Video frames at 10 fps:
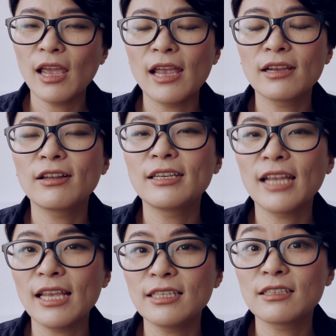and
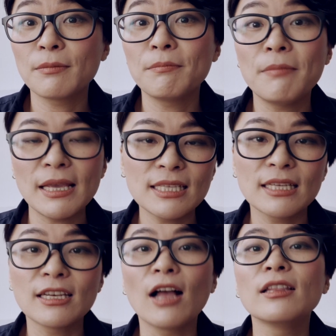contains the
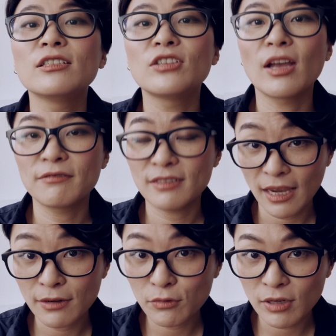basic knowledge of
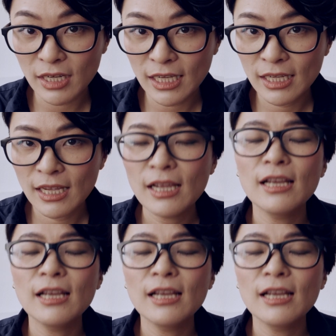sight reading,